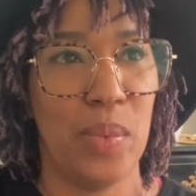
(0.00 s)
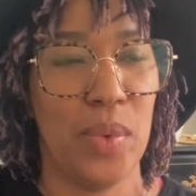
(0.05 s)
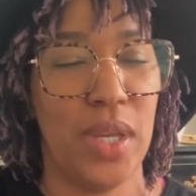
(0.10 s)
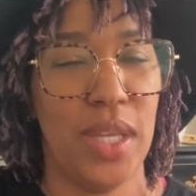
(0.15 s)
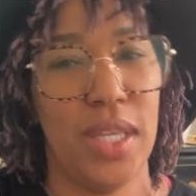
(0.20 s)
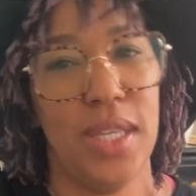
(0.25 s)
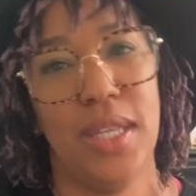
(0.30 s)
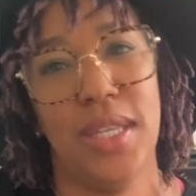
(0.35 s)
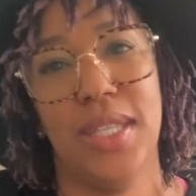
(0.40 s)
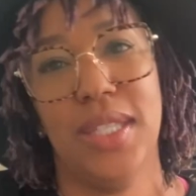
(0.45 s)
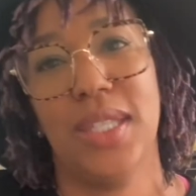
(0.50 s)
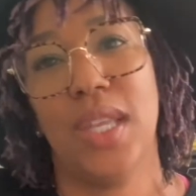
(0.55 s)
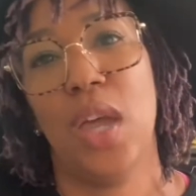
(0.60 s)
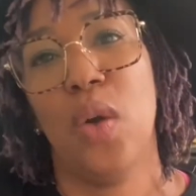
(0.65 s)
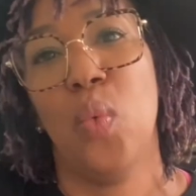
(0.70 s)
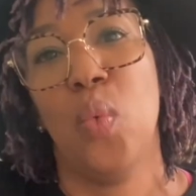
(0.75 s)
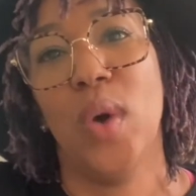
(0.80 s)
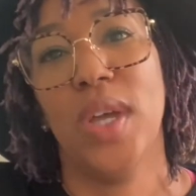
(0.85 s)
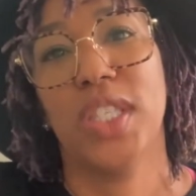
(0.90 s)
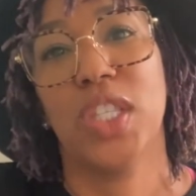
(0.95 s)
is,
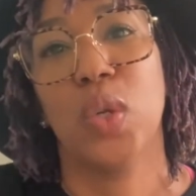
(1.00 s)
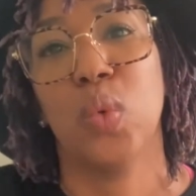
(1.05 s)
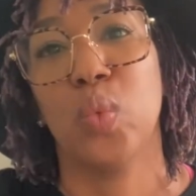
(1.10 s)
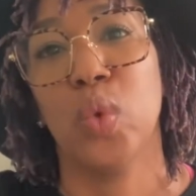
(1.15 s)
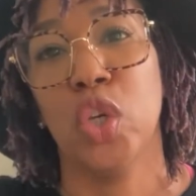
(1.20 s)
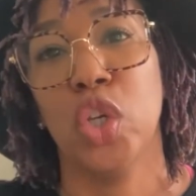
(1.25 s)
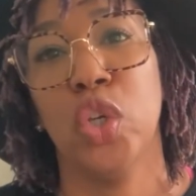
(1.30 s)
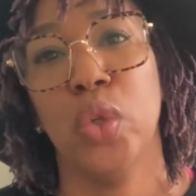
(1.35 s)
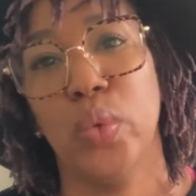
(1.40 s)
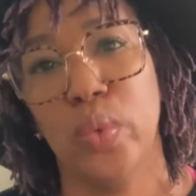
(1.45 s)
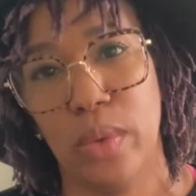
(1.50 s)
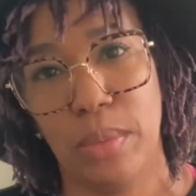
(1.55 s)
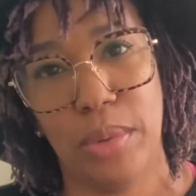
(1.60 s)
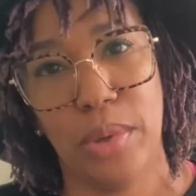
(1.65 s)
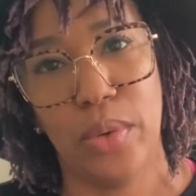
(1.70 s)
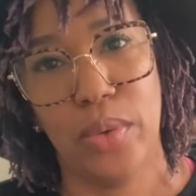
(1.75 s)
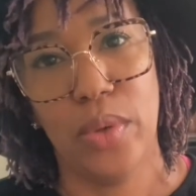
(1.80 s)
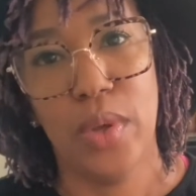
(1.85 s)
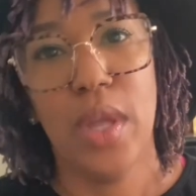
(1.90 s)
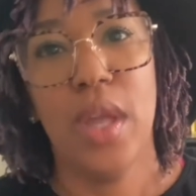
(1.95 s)
was it
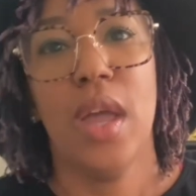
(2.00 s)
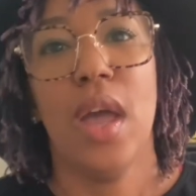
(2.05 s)
renewable?